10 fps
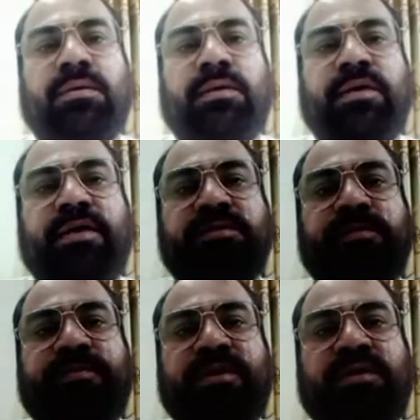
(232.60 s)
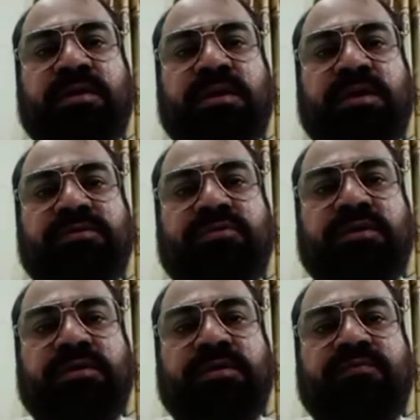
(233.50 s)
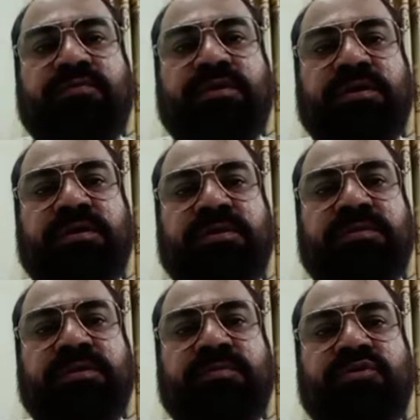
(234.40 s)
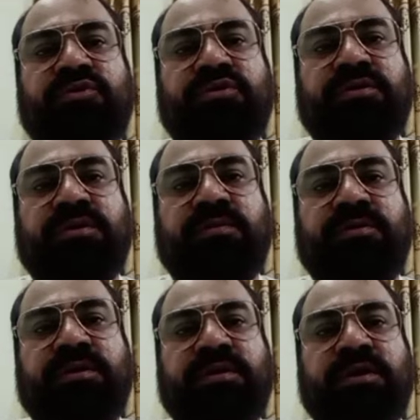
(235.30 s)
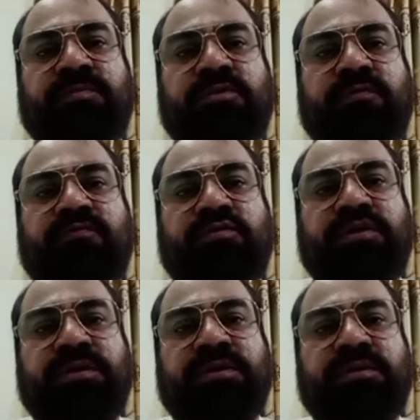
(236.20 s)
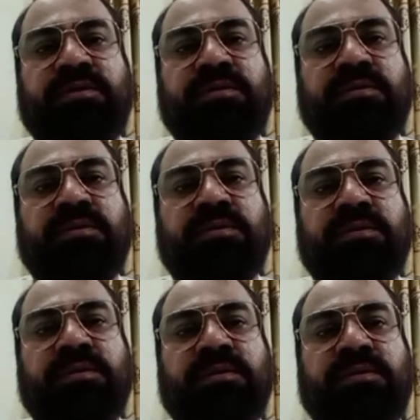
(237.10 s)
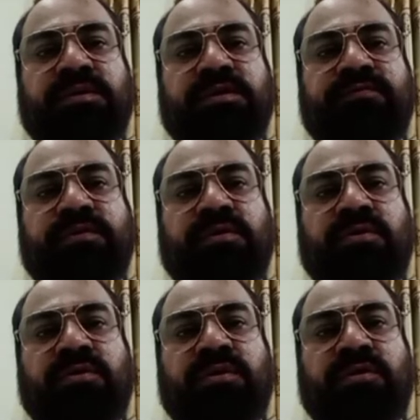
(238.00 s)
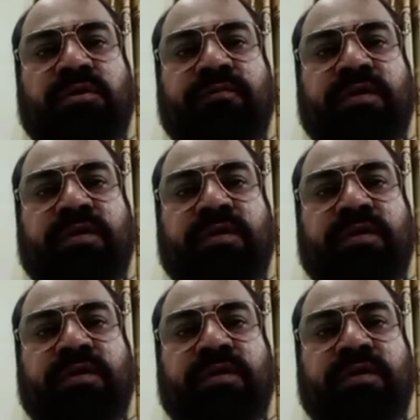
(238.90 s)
Guys, spread or isolated footing is the most common type of footing transfer load of